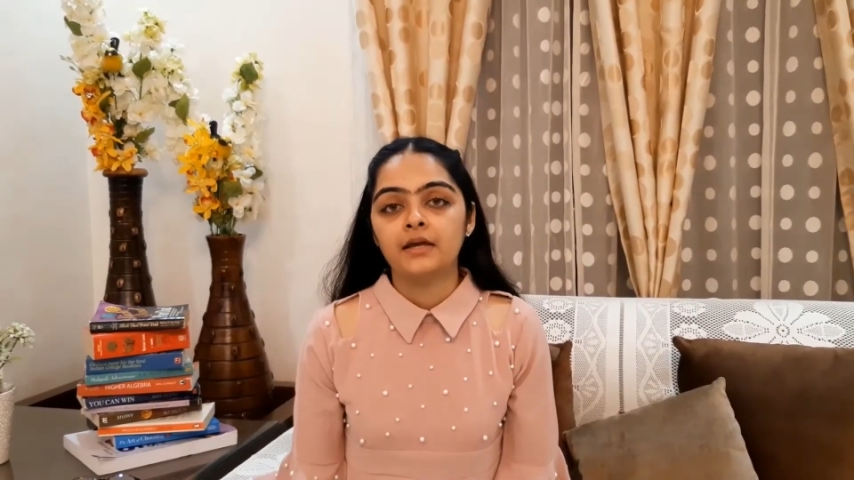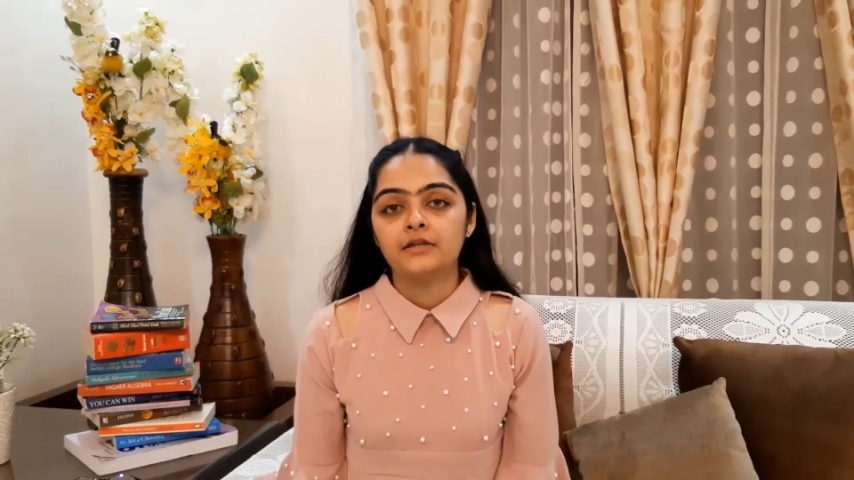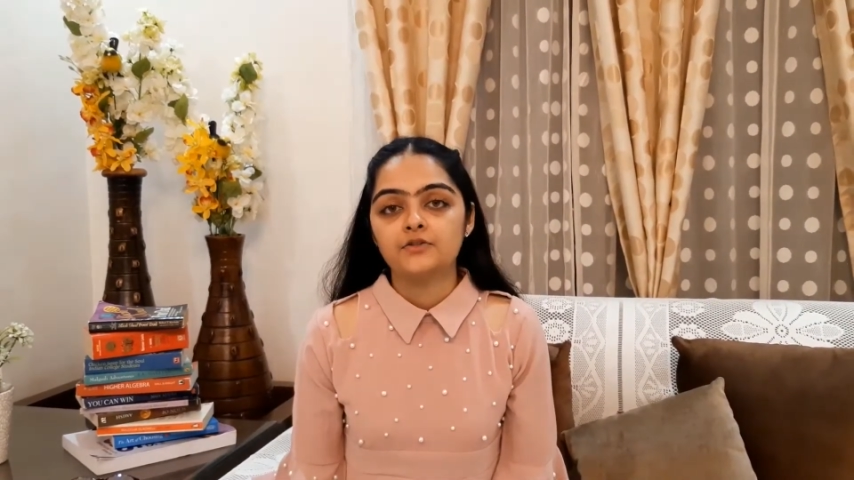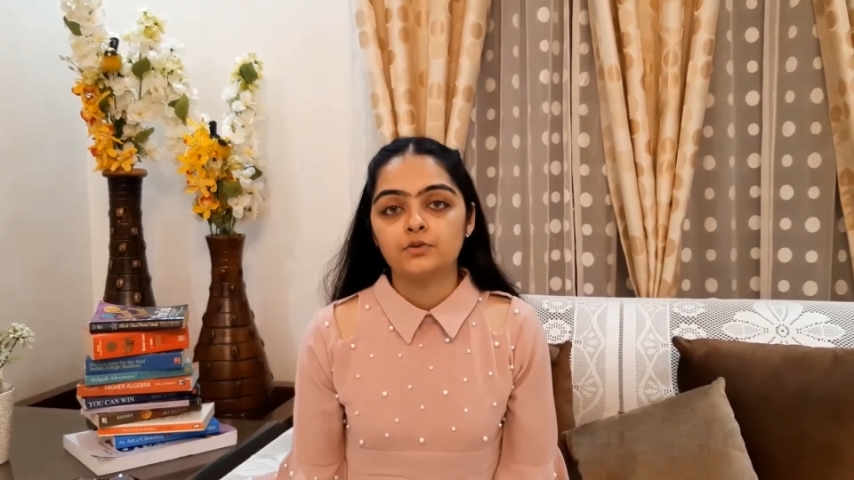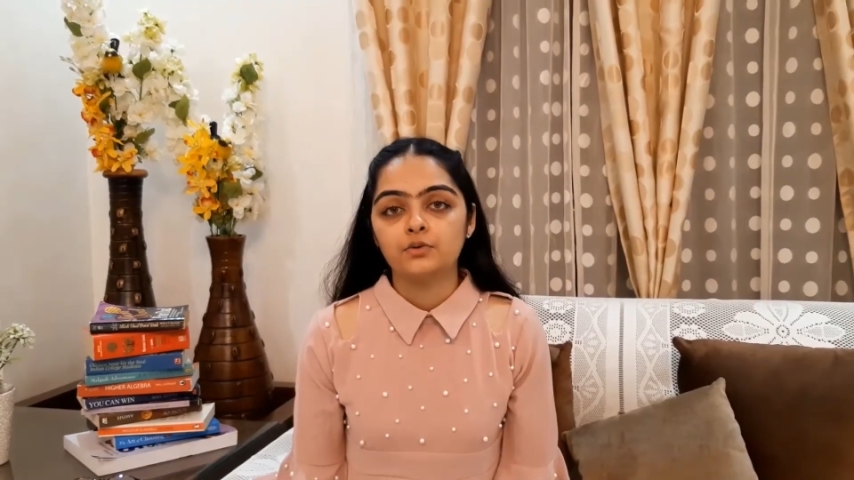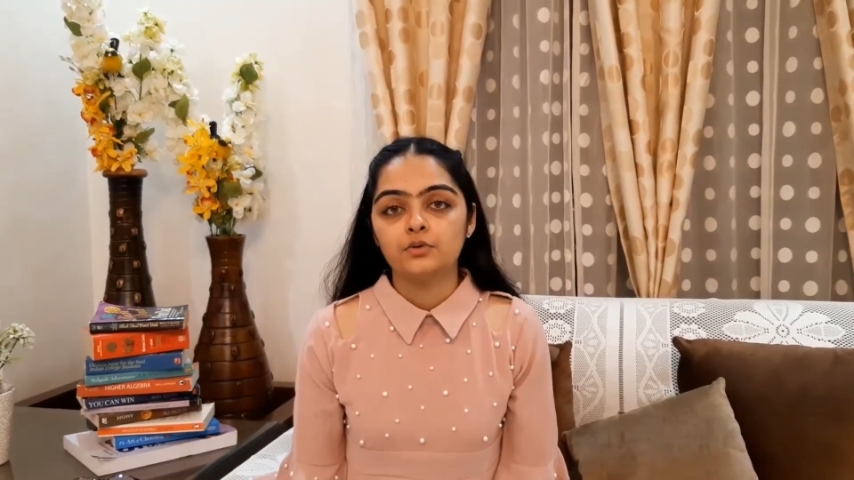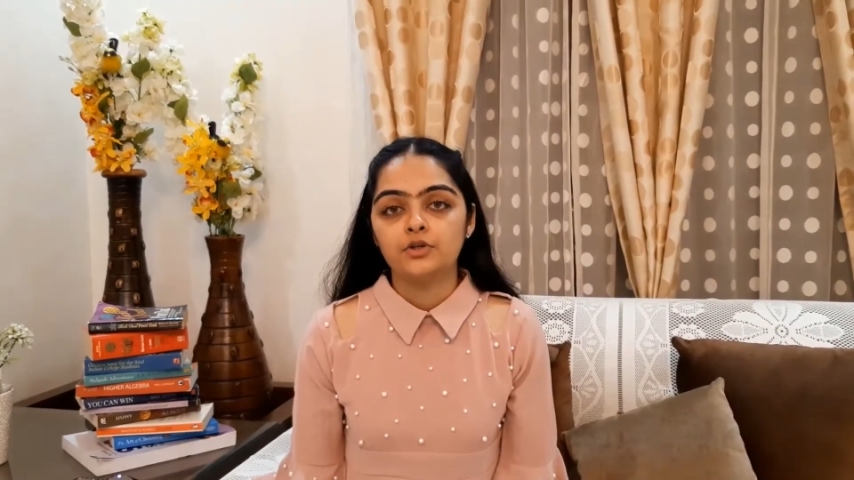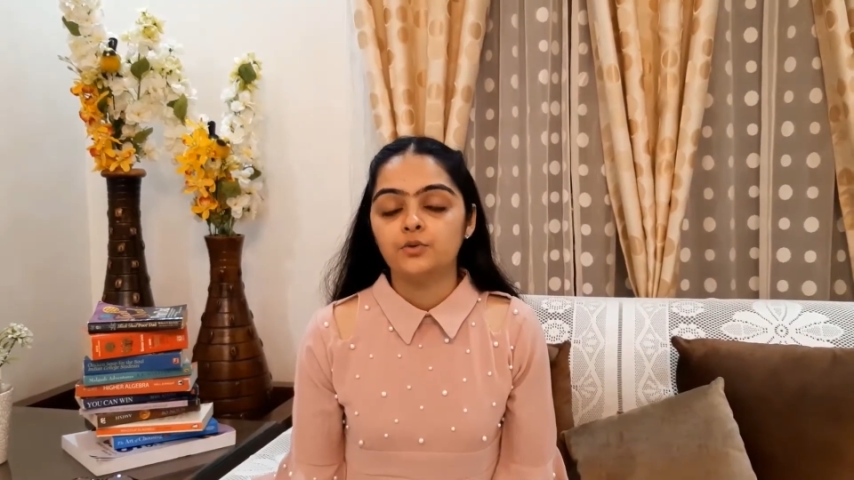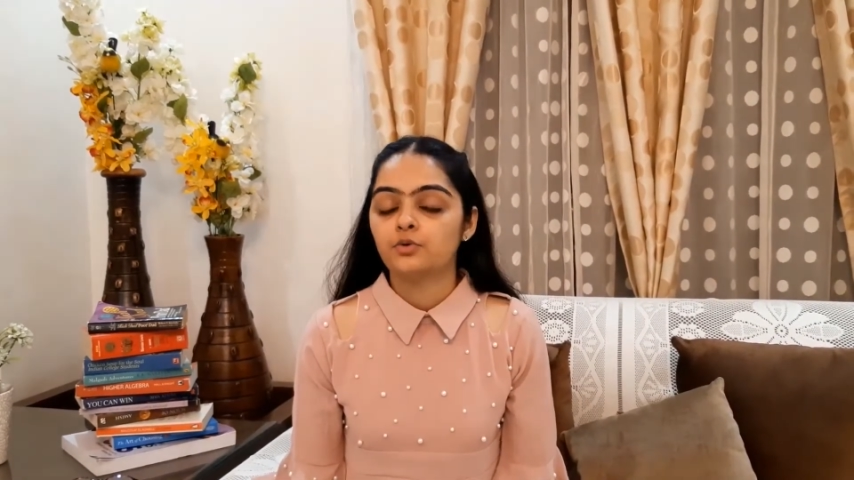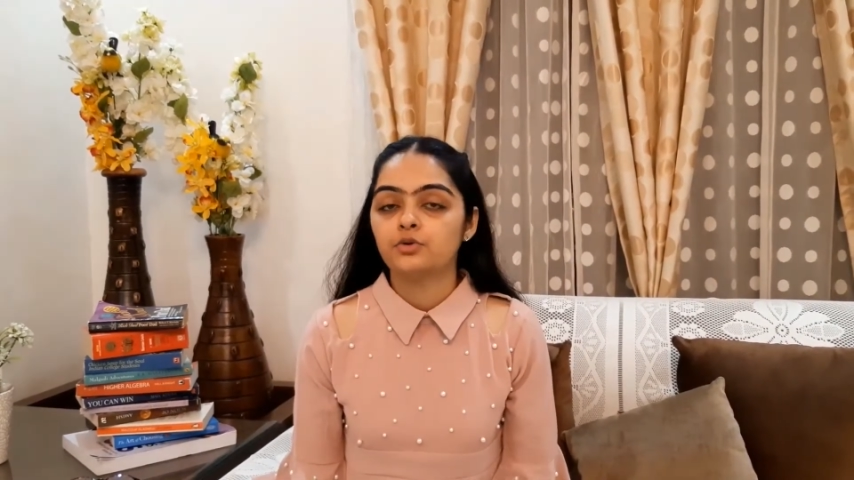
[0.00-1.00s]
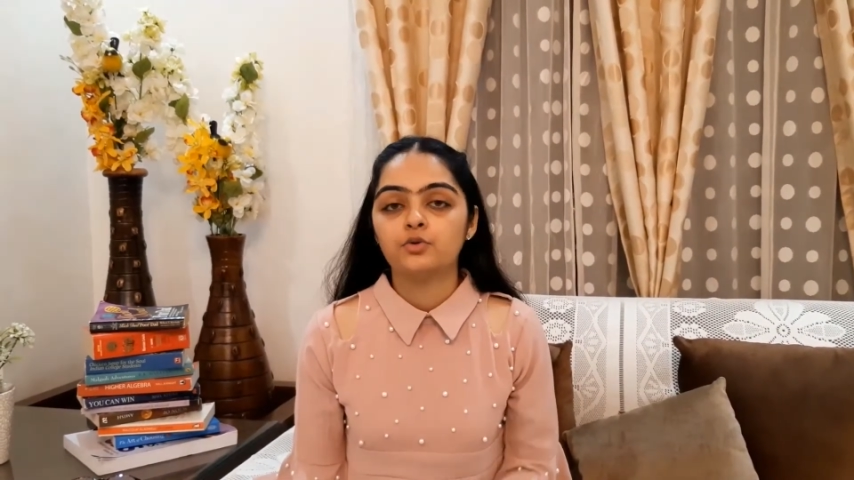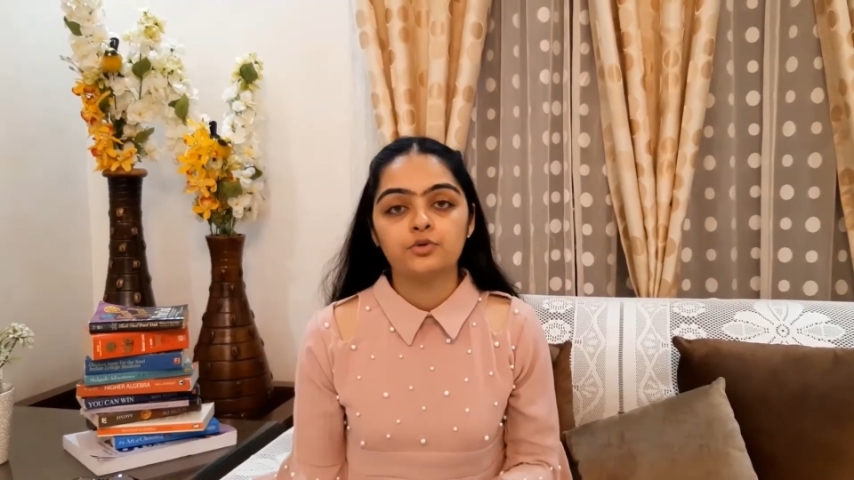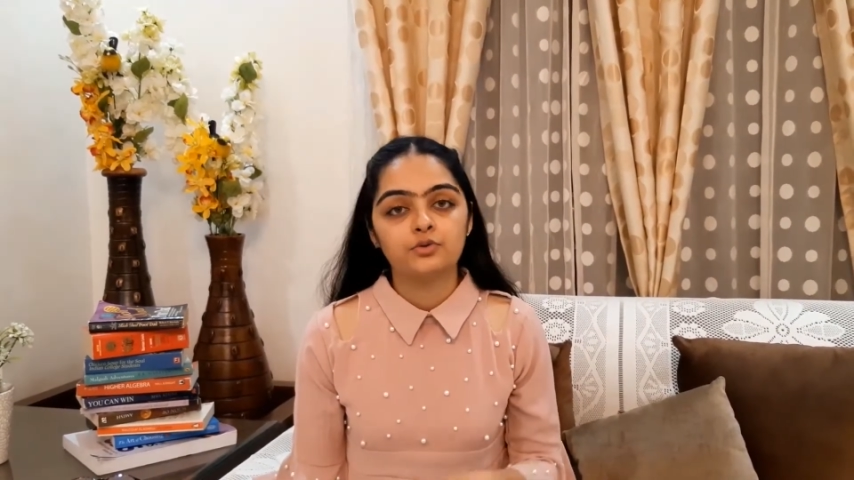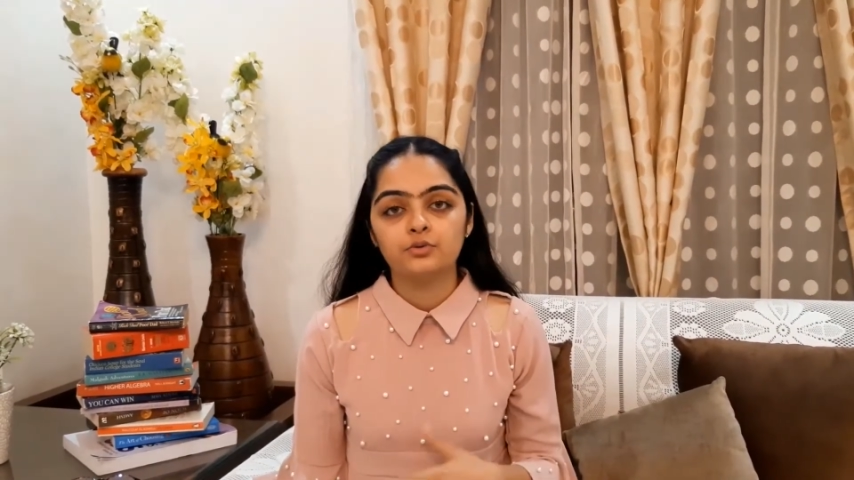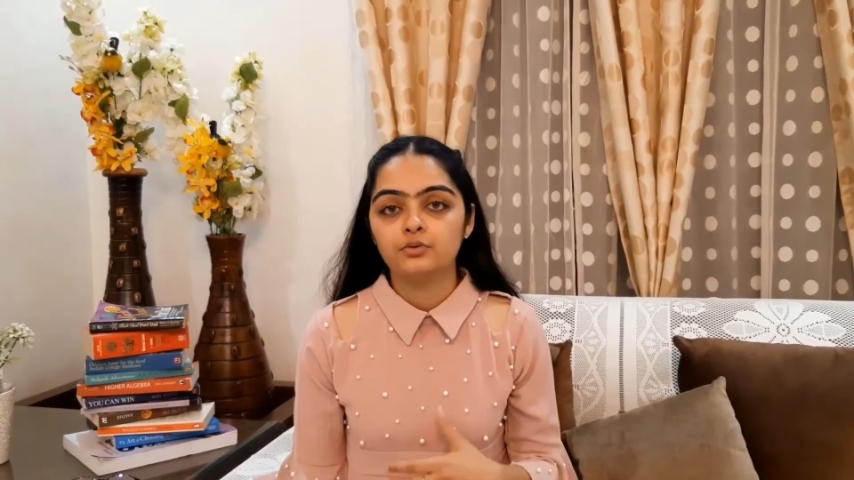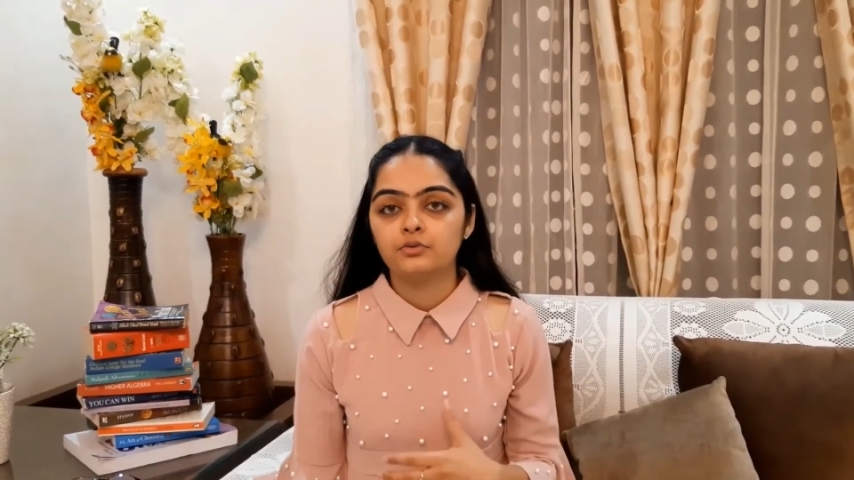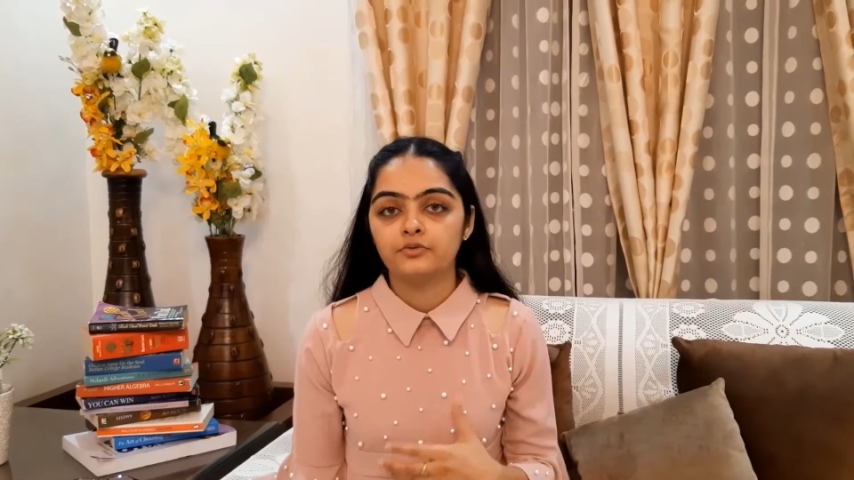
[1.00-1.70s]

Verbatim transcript: So you could go to,